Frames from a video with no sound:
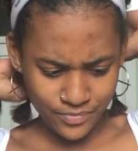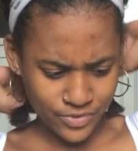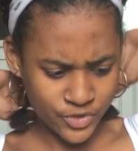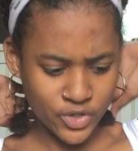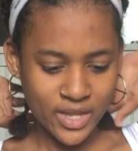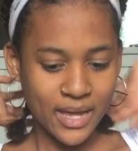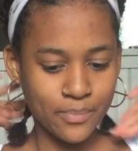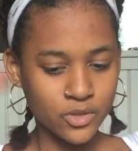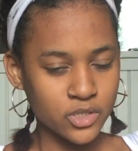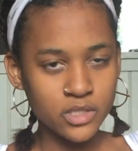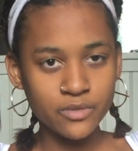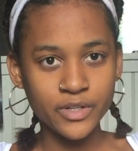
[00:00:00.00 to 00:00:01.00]
so yeah, I
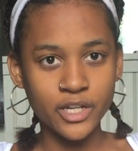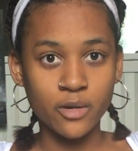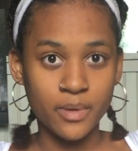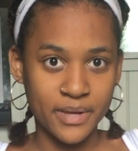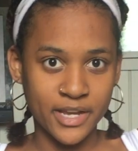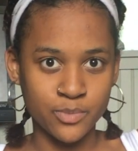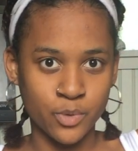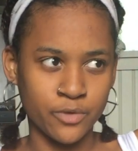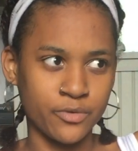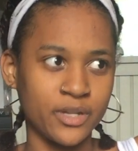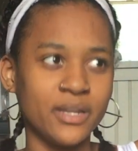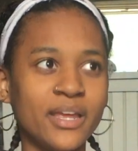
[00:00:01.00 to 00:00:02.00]
posted a video about my
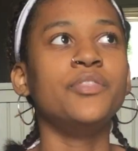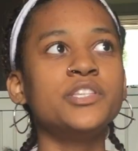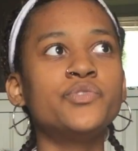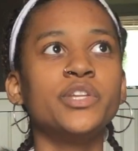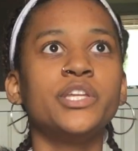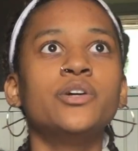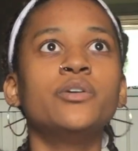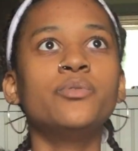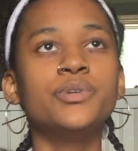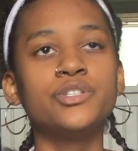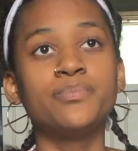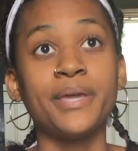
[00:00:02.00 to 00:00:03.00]
ex-boyfriend, and this video
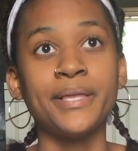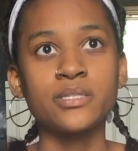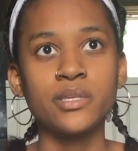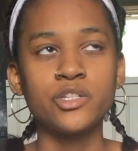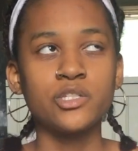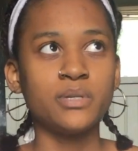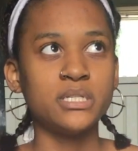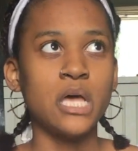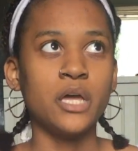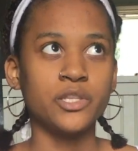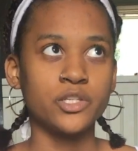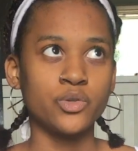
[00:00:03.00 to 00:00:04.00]
was basically just me
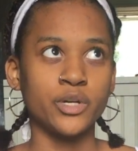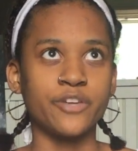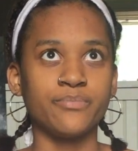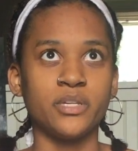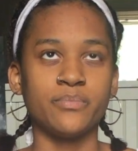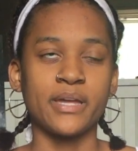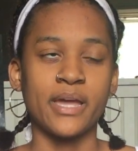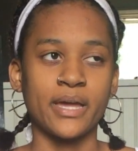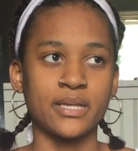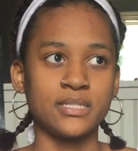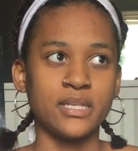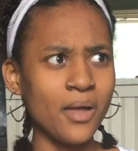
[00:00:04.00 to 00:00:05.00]
telling the story of me and my
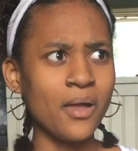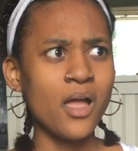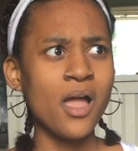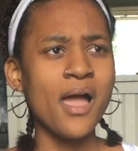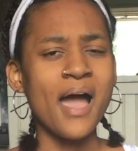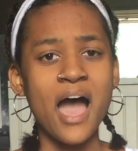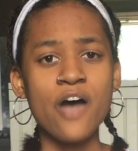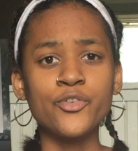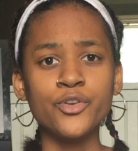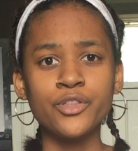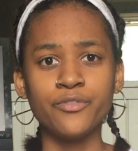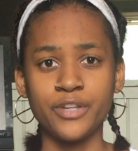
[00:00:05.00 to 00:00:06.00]
ex.
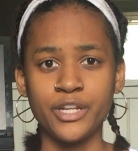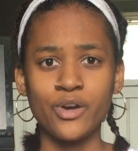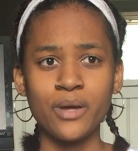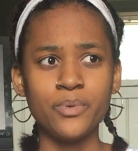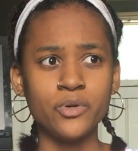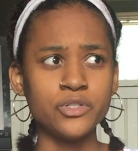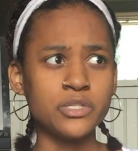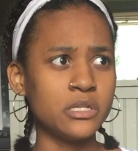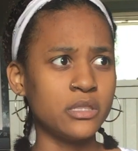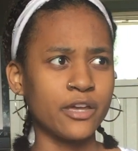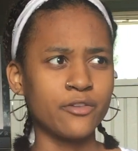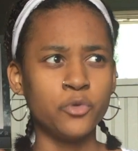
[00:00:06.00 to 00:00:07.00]
After the video I
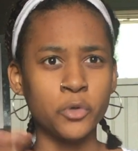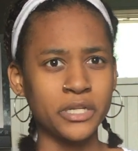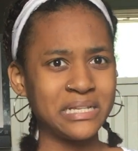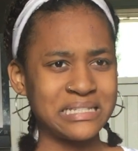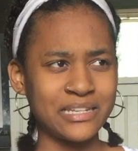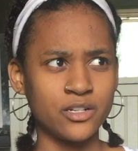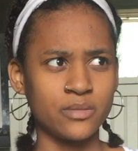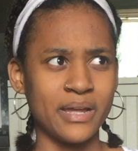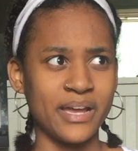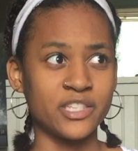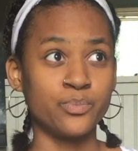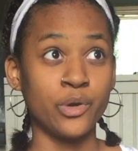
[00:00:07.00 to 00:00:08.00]
posted, like 4 days later, my
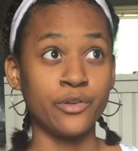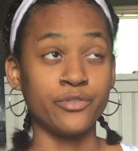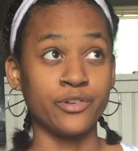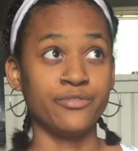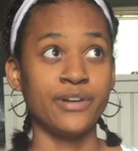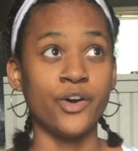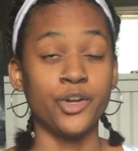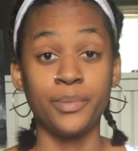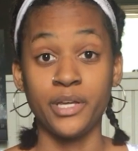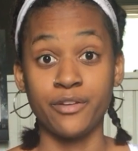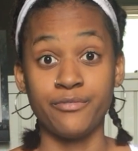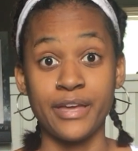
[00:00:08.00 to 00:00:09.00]
ex-boyfriend filed a
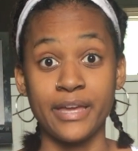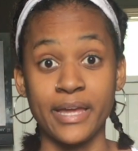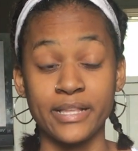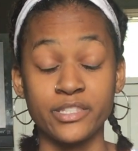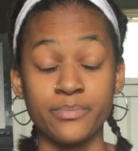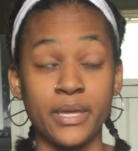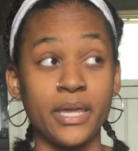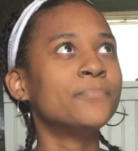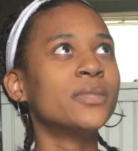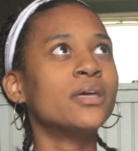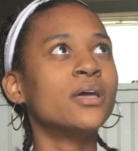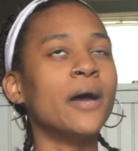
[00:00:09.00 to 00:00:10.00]
PFA against me.
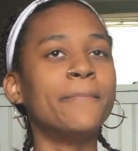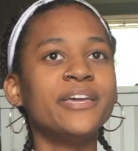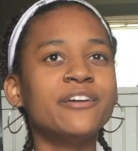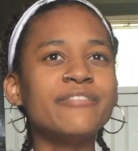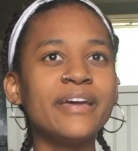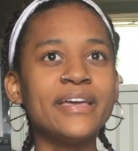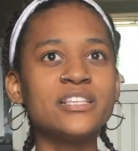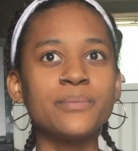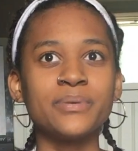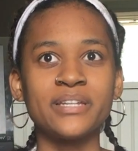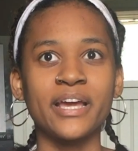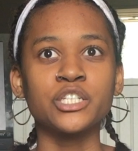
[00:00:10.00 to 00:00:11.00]
A PFA is a
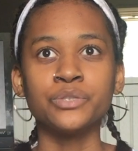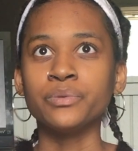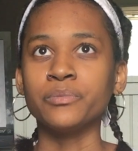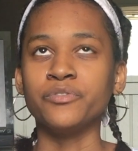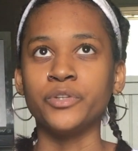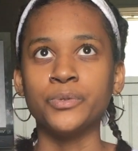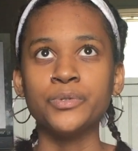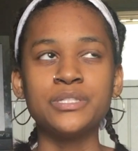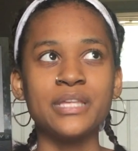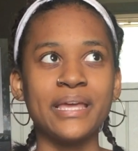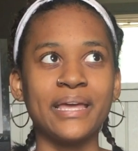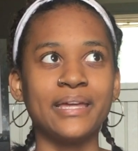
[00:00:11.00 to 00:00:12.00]
protection from
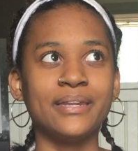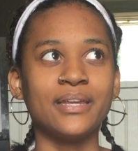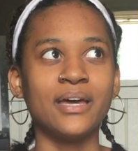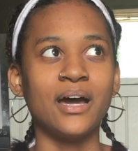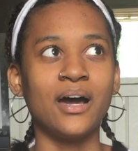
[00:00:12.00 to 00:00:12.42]
abuse, and